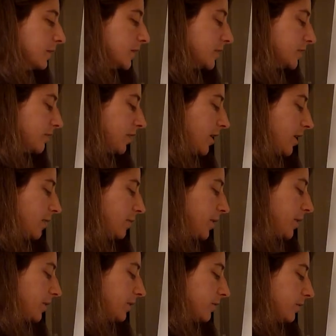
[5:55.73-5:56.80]
divide
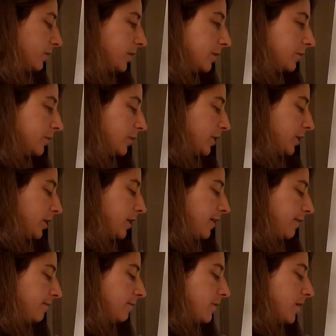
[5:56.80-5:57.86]
by
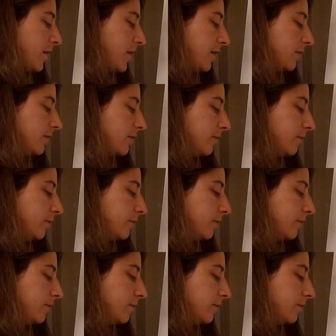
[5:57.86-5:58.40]
3.95